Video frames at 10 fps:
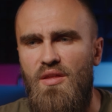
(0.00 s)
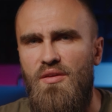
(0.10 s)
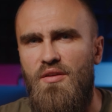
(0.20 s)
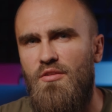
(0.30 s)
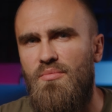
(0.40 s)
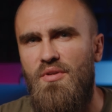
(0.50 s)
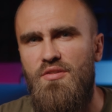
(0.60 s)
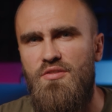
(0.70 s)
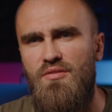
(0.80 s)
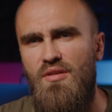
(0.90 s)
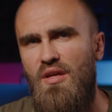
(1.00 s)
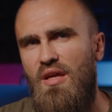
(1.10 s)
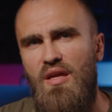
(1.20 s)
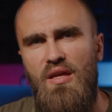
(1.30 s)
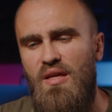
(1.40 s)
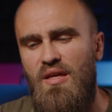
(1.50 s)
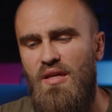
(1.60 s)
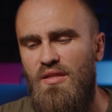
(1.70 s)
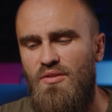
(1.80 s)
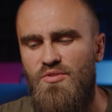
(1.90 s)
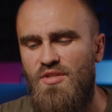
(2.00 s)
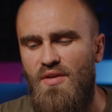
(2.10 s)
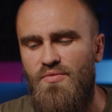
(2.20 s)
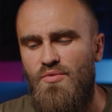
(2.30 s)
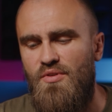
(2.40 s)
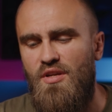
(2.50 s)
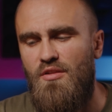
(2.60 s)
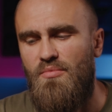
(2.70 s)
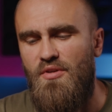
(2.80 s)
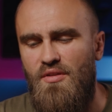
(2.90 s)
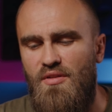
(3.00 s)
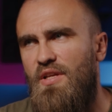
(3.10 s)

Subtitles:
their calibration, and you just have to recalibrate it.